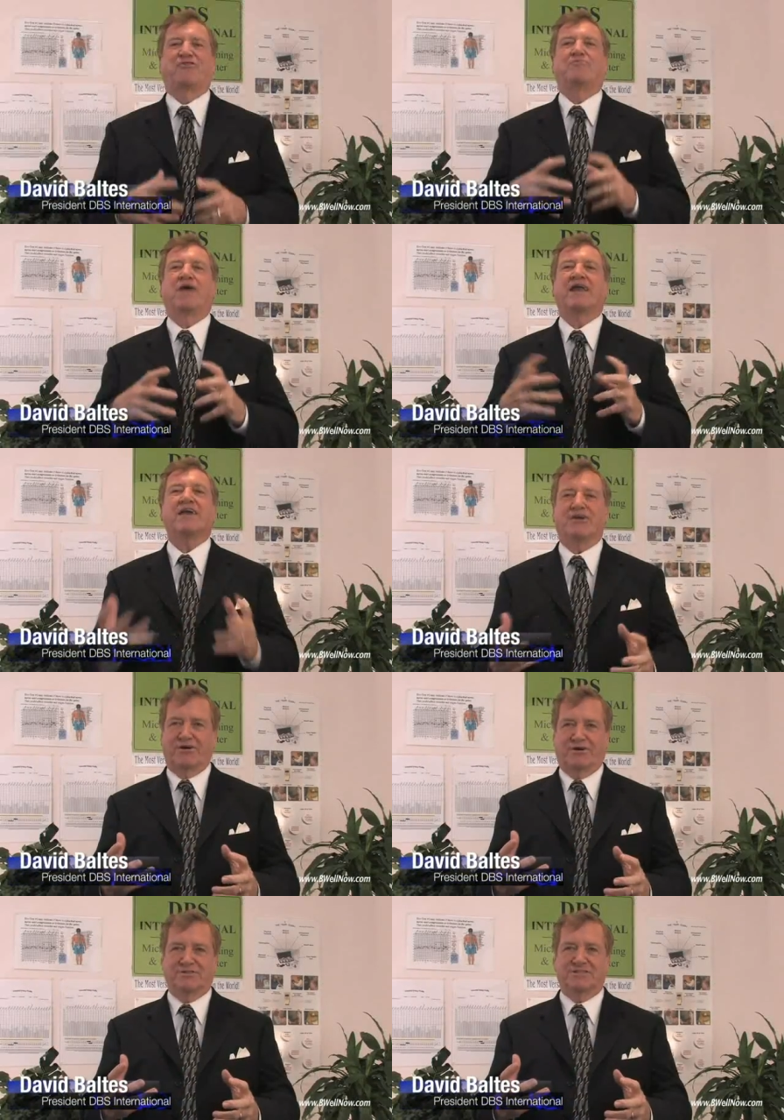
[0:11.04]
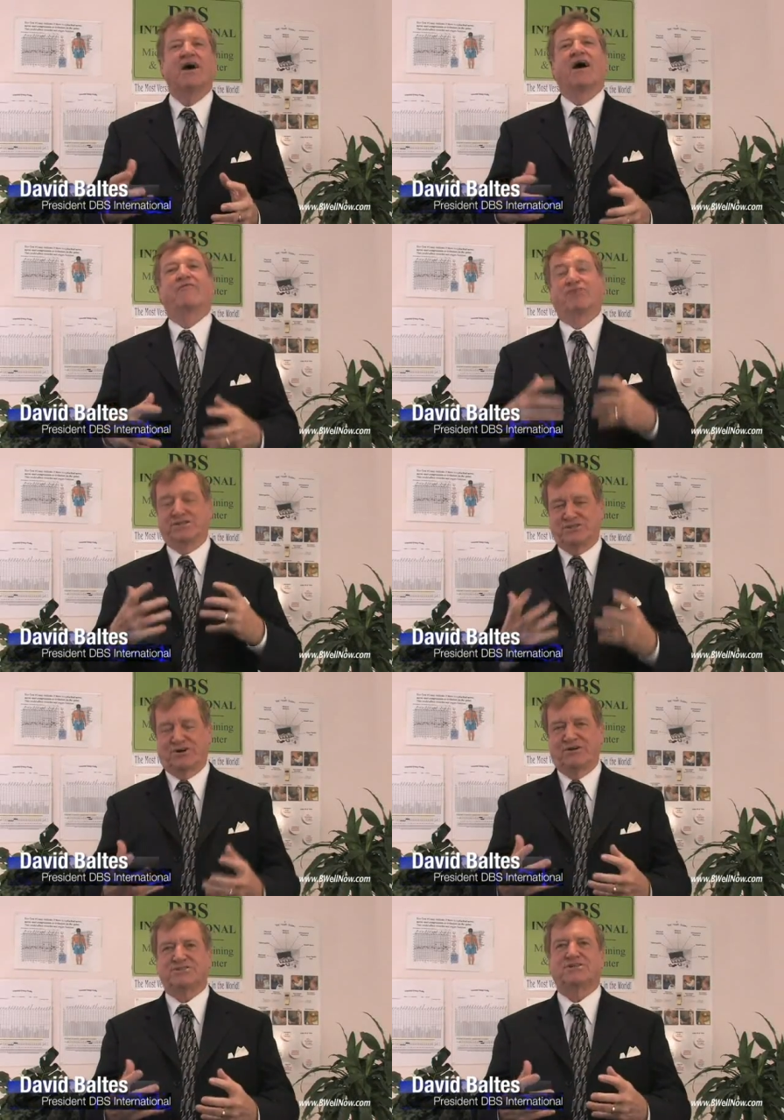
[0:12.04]
many years of
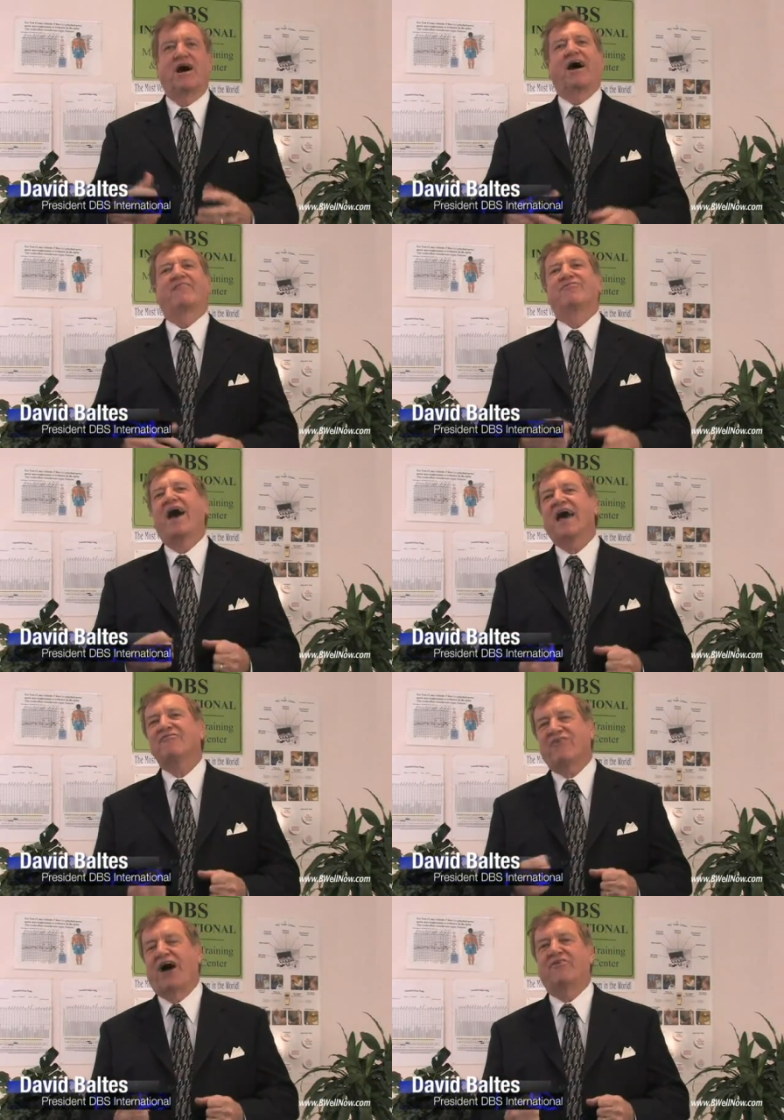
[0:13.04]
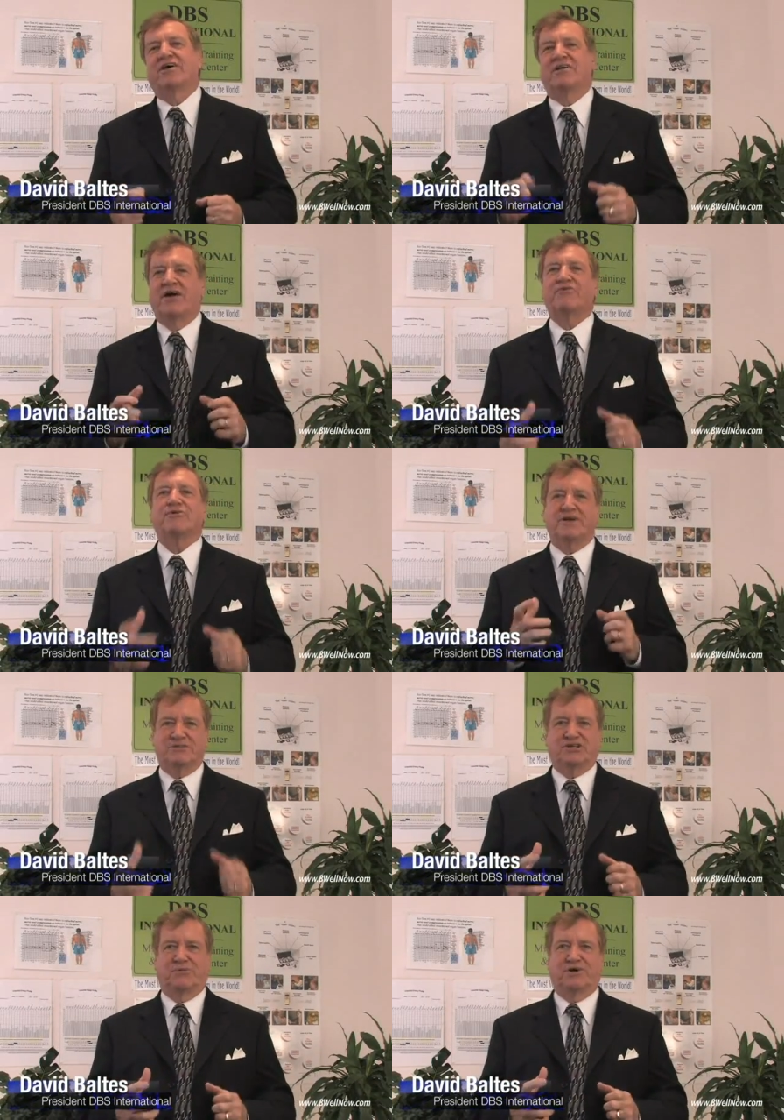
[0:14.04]
research, I have not found another
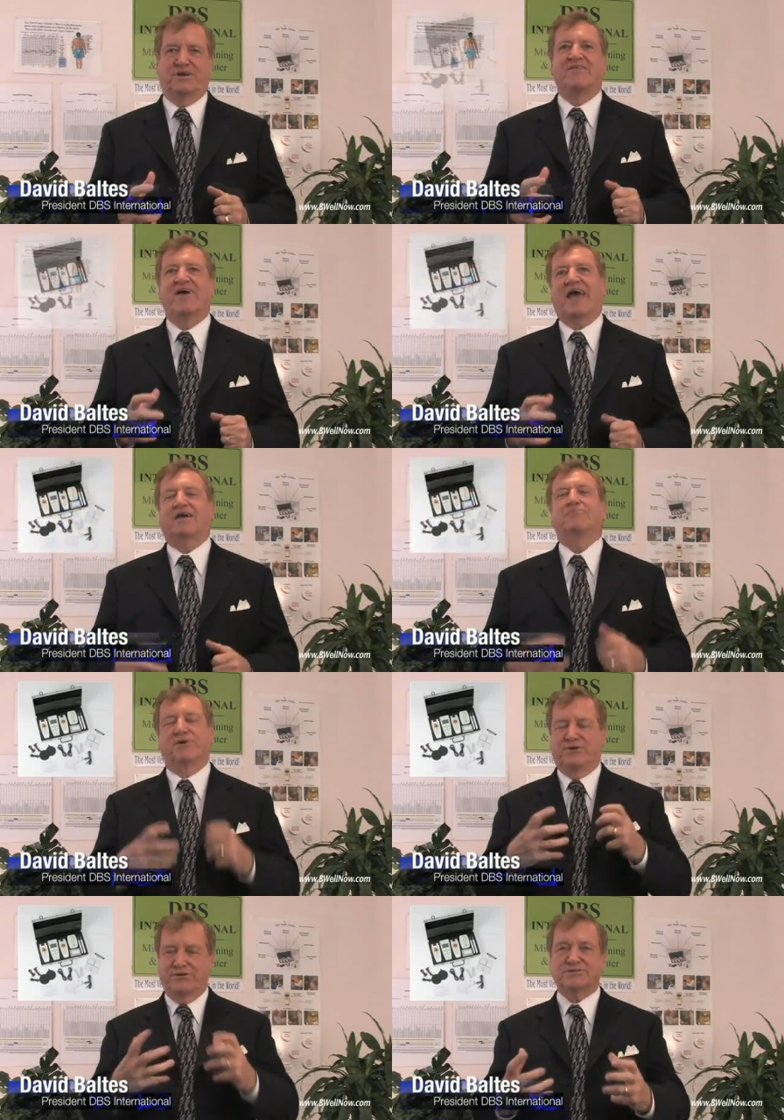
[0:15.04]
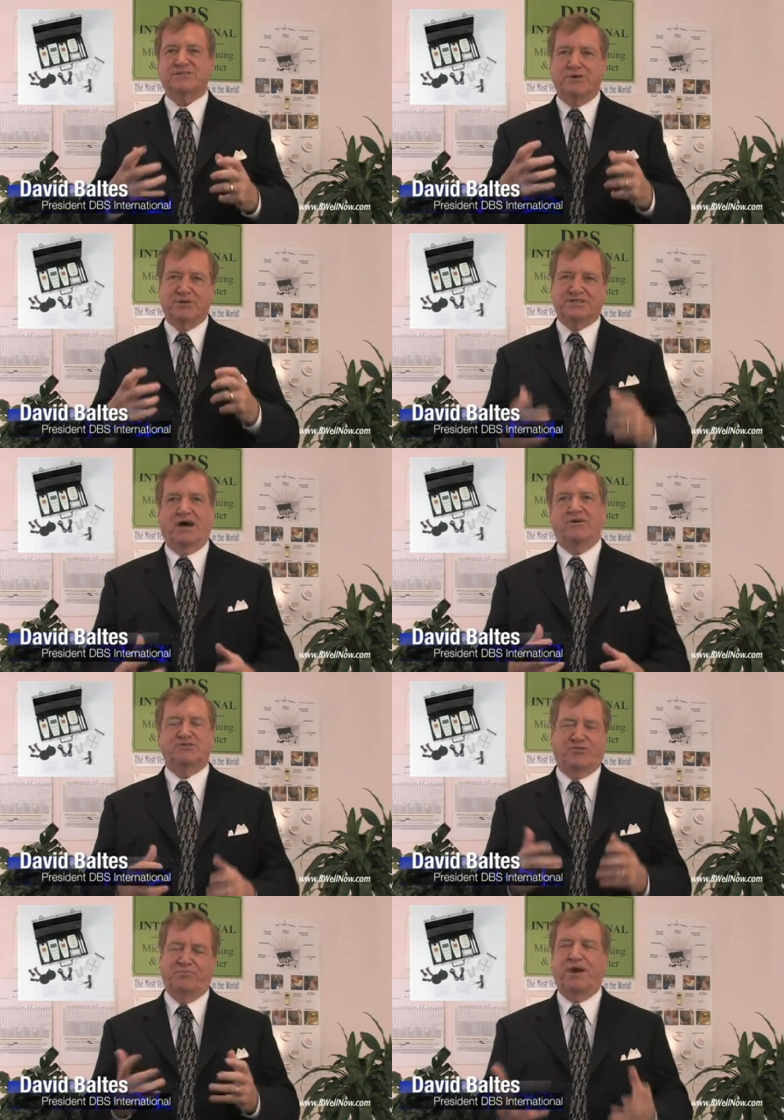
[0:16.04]
instrument that can produce the
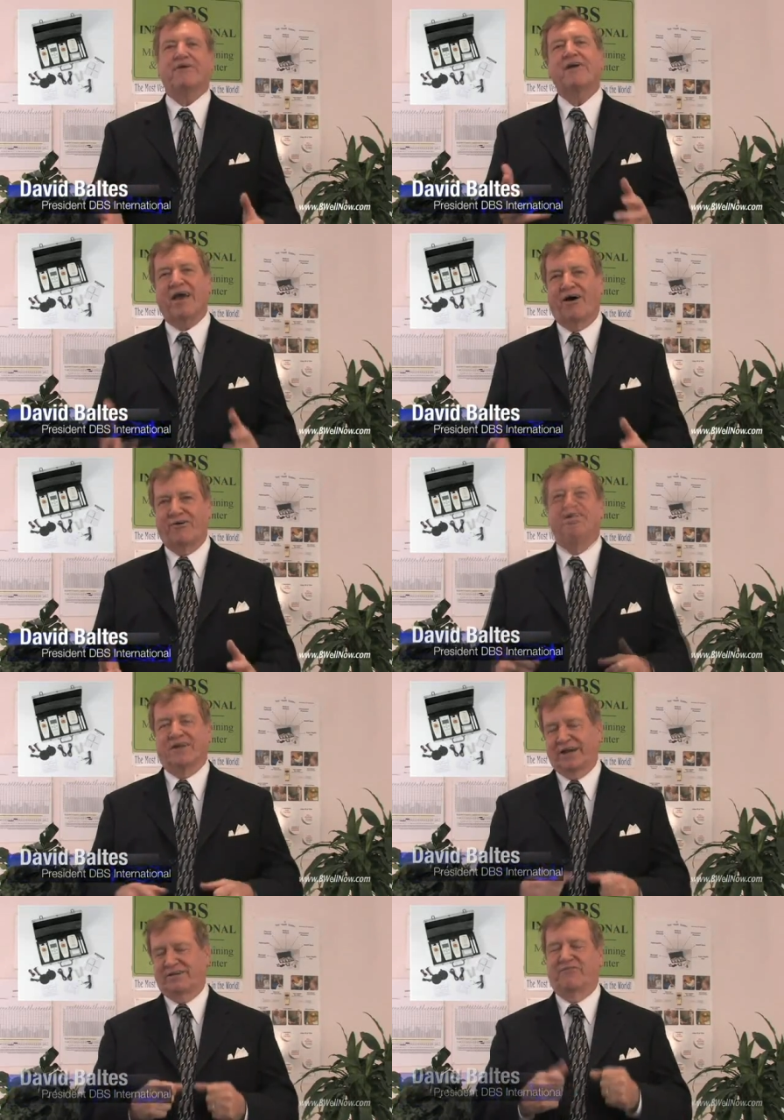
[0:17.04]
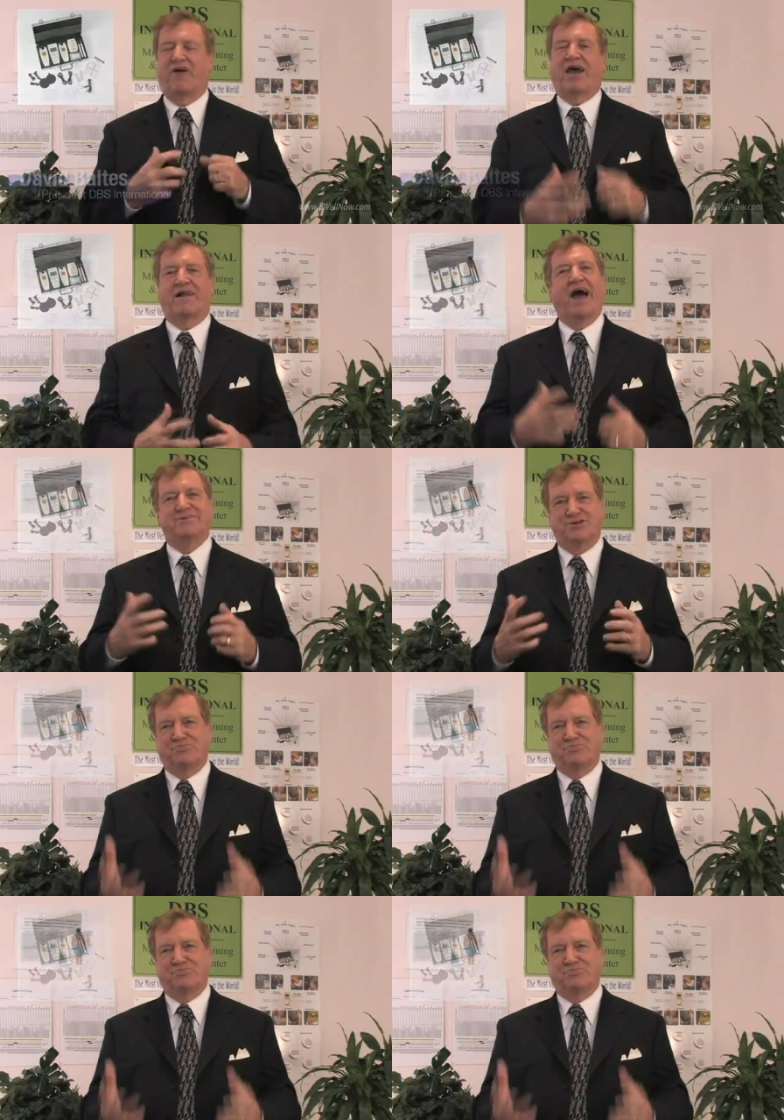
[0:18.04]
results for better health like the Vitalizer